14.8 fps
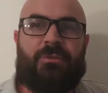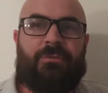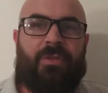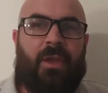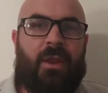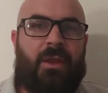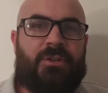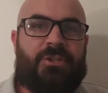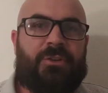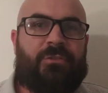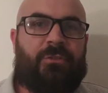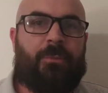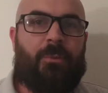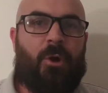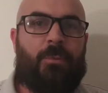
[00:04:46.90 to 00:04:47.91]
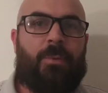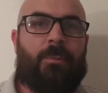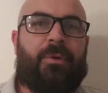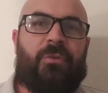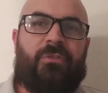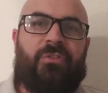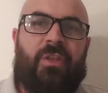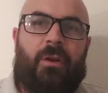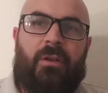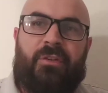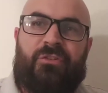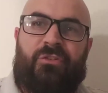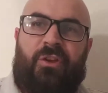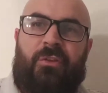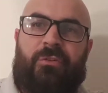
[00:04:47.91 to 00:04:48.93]
of that in just a moment, because that'll
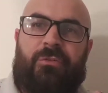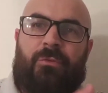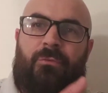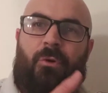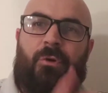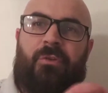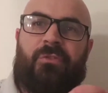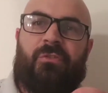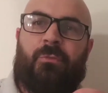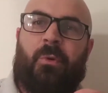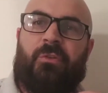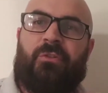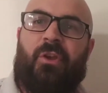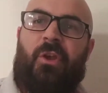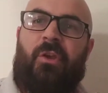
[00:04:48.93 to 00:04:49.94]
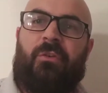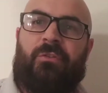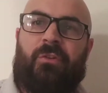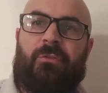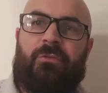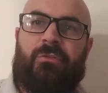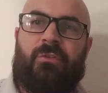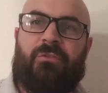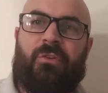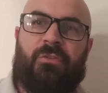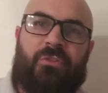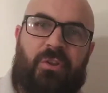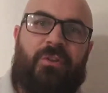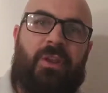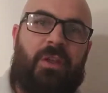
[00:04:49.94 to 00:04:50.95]
adjust the rocker switch to
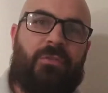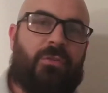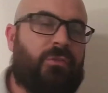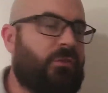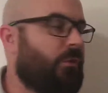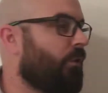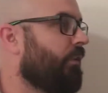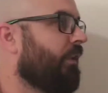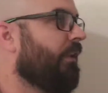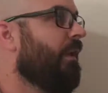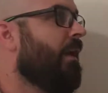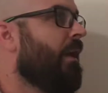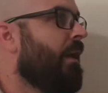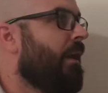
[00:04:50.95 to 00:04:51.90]
disconnect the circuit.